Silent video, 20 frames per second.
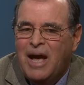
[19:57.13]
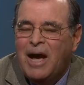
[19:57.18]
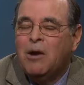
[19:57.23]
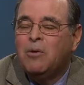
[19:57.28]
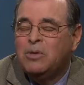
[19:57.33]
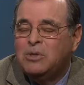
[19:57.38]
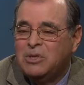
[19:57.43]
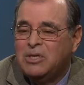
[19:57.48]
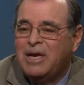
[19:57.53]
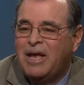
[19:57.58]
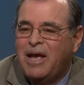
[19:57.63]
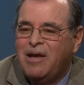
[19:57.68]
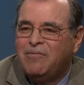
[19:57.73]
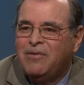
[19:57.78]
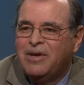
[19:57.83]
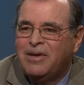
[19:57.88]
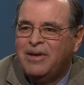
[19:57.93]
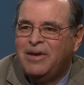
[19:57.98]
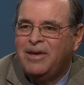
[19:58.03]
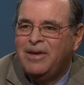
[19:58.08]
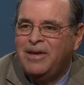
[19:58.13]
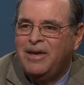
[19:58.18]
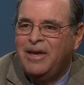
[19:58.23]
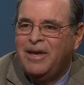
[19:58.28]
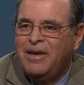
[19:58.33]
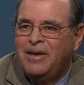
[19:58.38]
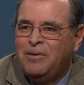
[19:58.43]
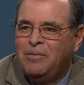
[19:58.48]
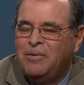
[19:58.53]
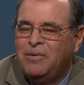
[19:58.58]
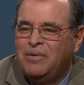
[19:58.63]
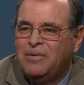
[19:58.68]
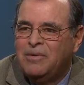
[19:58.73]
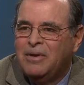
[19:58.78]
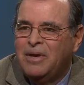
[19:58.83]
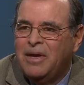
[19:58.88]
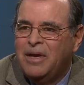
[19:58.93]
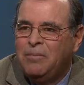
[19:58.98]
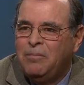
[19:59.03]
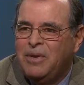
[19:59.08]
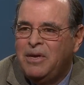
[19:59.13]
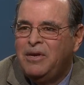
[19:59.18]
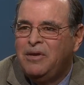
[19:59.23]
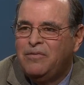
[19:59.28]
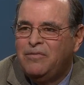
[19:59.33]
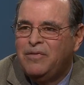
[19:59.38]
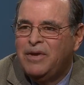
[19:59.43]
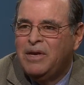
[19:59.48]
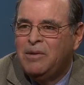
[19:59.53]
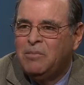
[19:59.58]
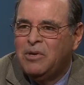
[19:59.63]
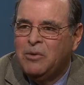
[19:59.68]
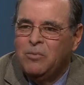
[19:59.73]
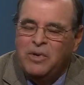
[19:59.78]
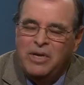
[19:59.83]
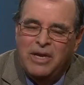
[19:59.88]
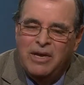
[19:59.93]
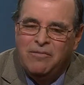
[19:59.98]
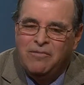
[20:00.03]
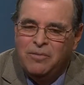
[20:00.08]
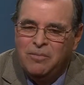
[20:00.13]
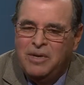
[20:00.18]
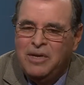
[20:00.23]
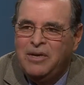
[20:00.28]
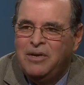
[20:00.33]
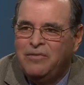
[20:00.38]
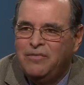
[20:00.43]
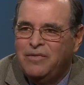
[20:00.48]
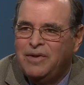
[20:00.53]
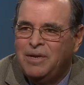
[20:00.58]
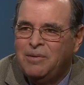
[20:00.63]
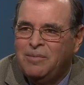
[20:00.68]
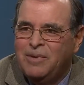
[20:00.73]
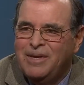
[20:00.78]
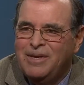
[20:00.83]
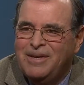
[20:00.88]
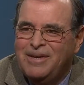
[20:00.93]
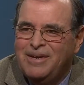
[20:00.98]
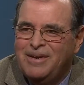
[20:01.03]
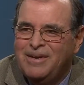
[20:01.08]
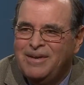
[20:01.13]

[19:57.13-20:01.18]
How is it having a, a, a, media family? We have a media family